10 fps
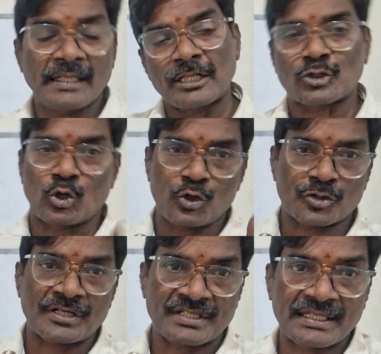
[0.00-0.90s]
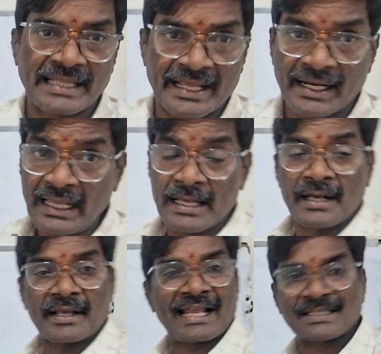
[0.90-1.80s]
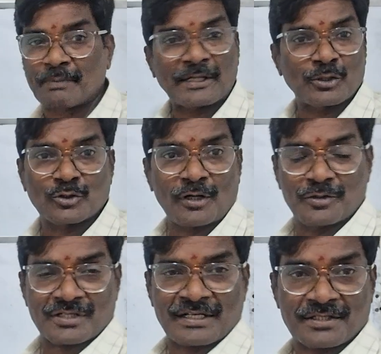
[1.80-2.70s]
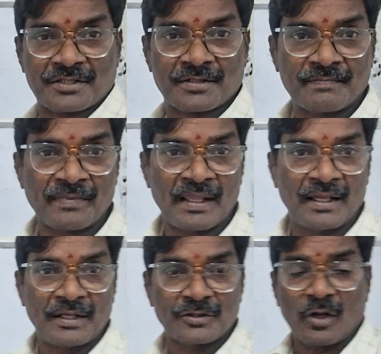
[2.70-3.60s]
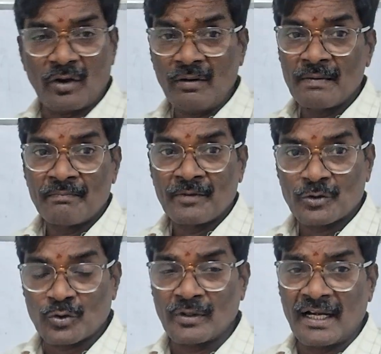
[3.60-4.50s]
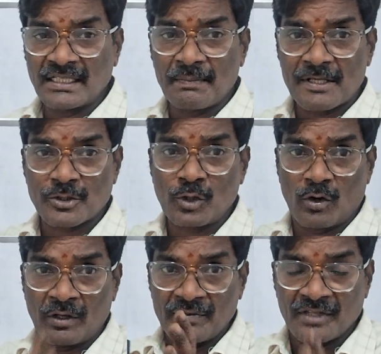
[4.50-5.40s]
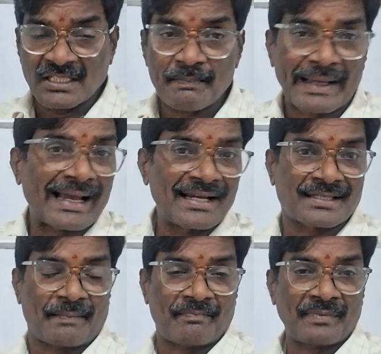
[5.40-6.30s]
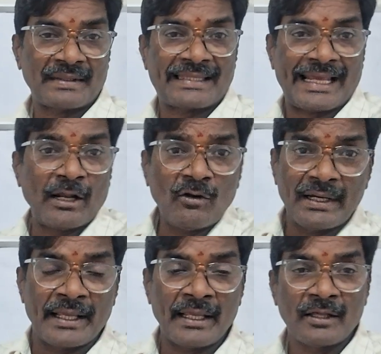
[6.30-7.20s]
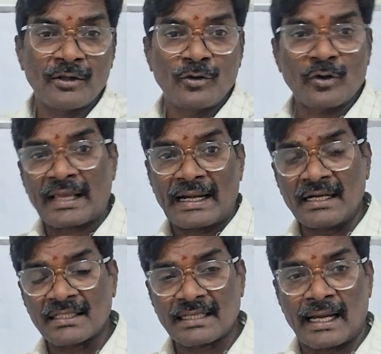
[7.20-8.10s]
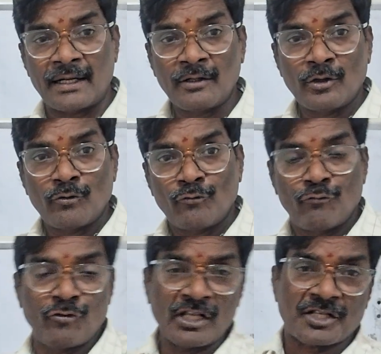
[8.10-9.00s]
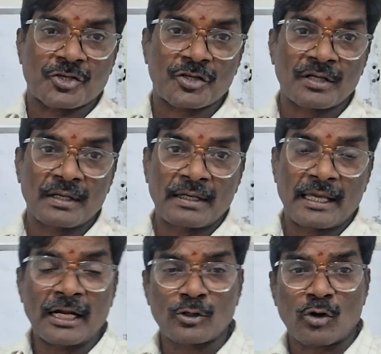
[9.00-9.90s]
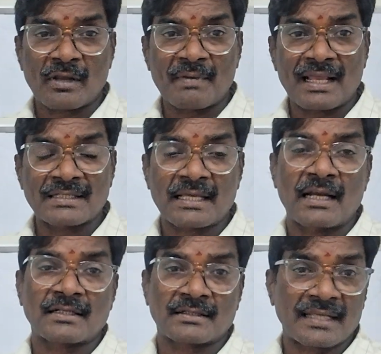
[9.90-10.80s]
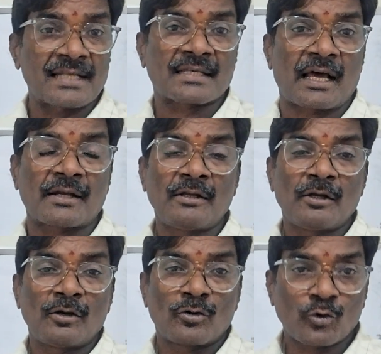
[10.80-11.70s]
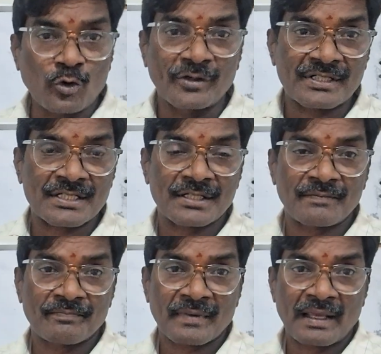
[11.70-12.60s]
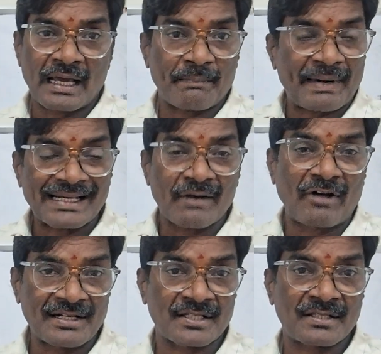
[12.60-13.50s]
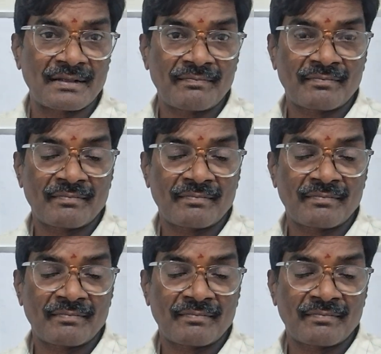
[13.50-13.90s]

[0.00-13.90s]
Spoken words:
in the solutions, in their respective solutions. So students must know this mechanism. Then only you can understand which electrochemical cells are good or better ones.